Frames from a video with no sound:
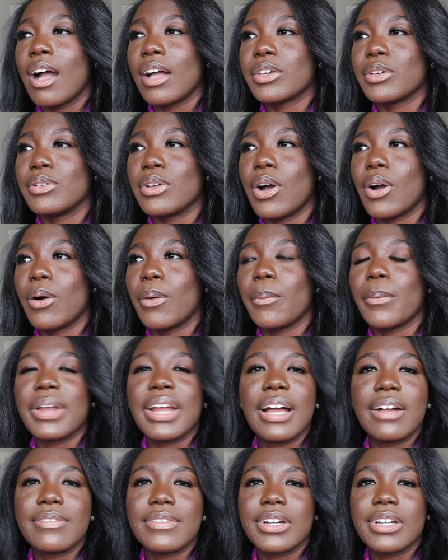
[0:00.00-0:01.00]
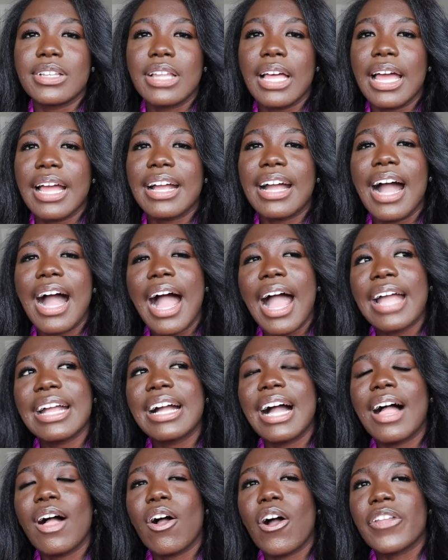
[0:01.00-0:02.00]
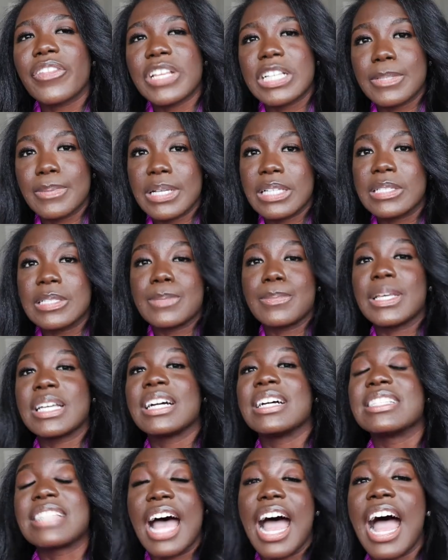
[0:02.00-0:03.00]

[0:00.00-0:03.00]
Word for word: you know, whatever. Like I got all these pieces because